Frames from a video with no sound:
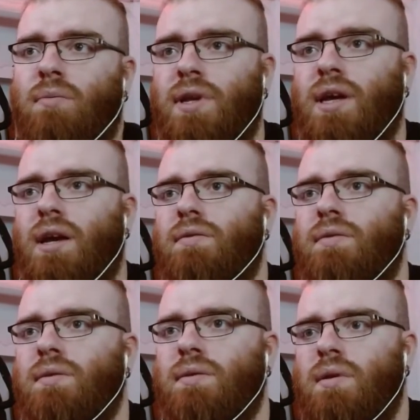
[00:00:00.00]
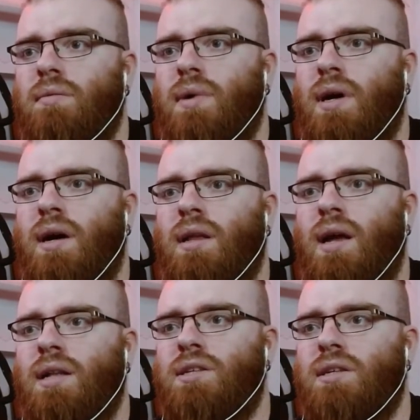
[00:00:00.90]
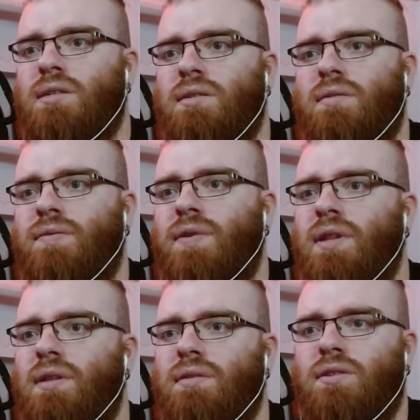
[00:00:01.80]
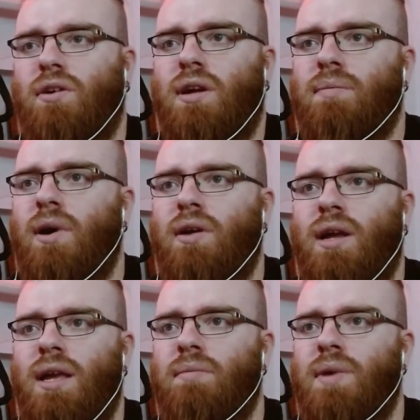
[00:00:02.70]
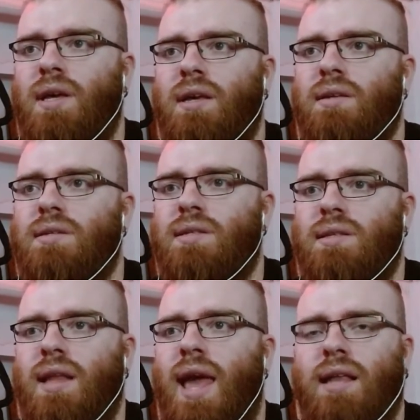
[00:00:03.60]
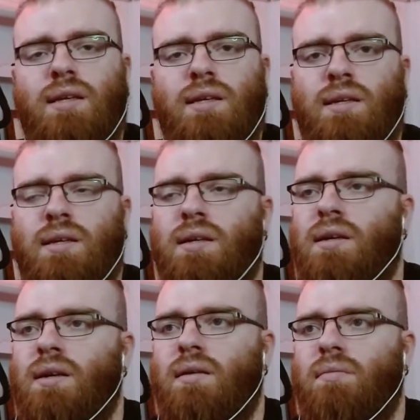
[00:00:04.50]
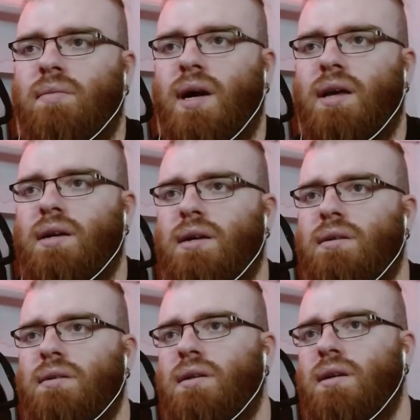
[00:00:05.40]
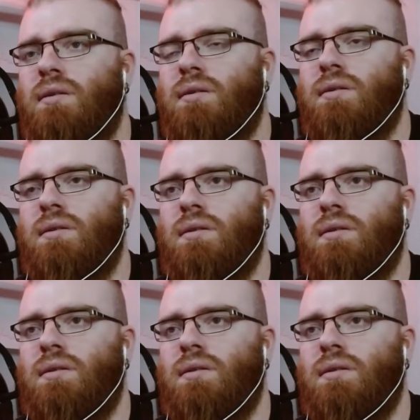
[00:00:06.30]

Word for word: company kind of. But I just feel sorry about him being snaked by her, you know?